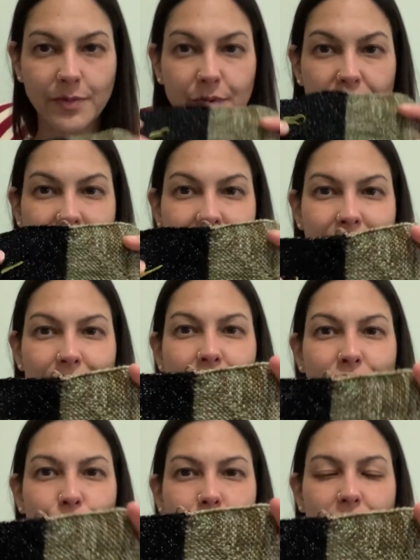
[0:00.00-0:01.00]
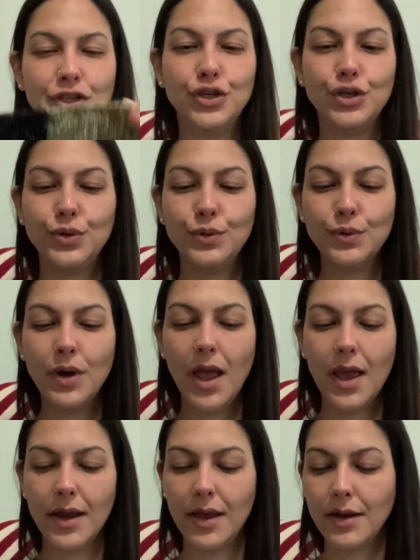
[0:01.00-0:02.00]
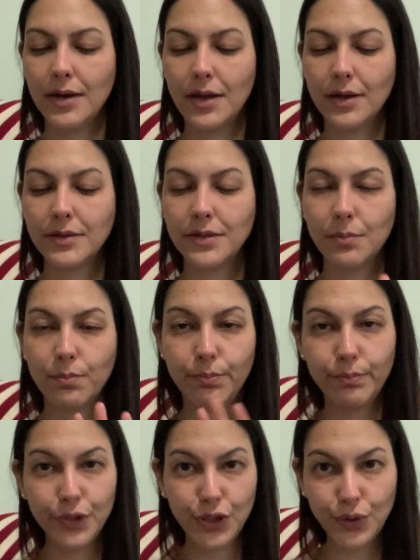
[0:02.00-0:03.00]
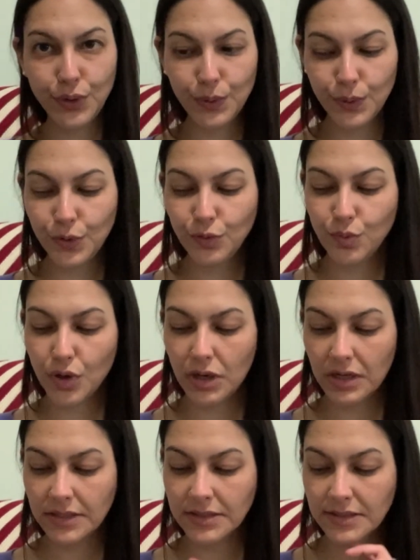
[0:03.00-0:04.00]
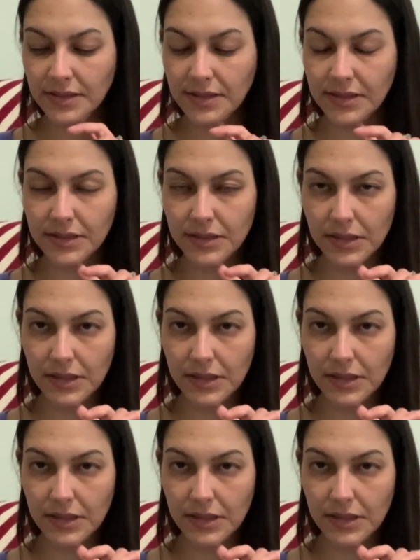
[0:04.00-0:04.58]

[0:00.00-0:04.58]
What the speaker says: But these are the only 2, and then the blue ones